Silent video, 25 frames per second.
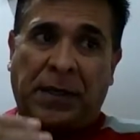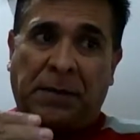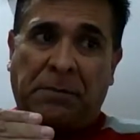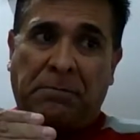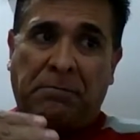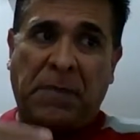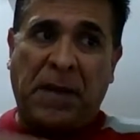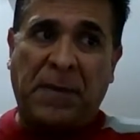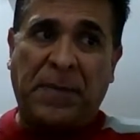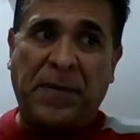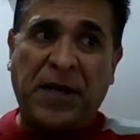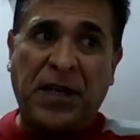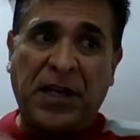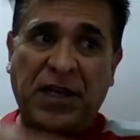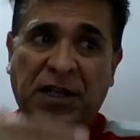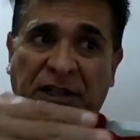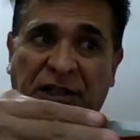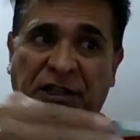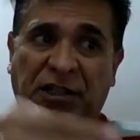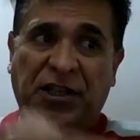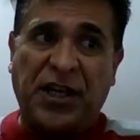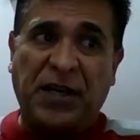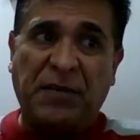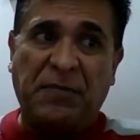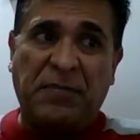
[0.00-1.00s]
maybe
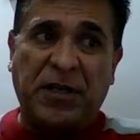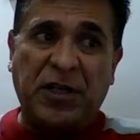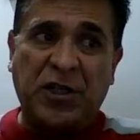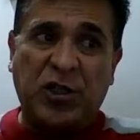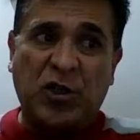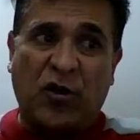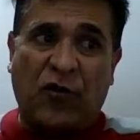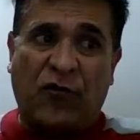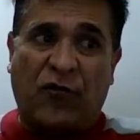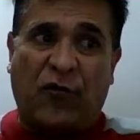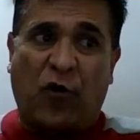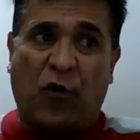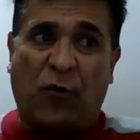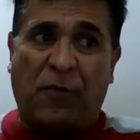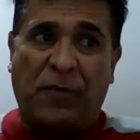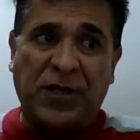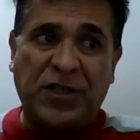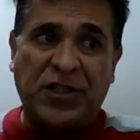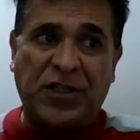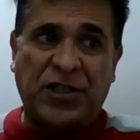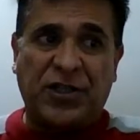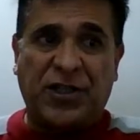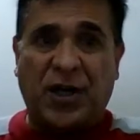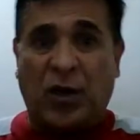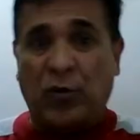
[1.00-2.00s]
3 months or 4
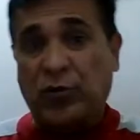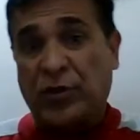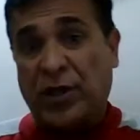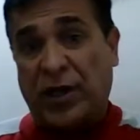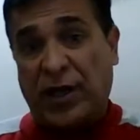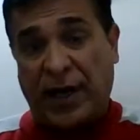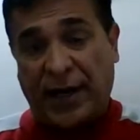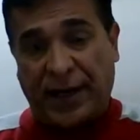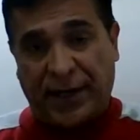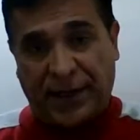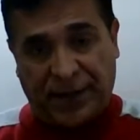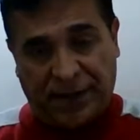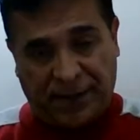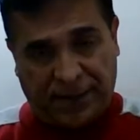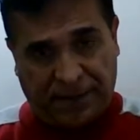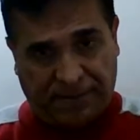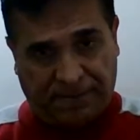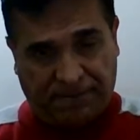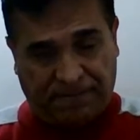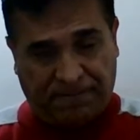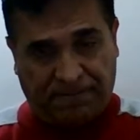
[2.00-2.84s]
months down the line,